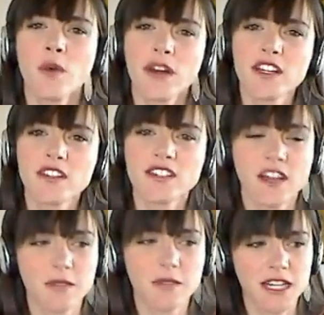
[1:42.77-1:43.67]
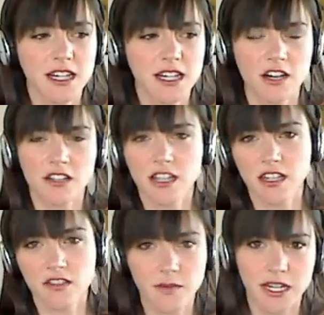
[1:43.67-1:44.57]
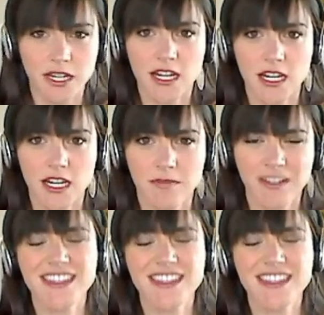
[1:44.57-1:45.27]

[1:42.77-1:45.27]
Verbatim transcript: why don't you tell me or tell everybody, because um,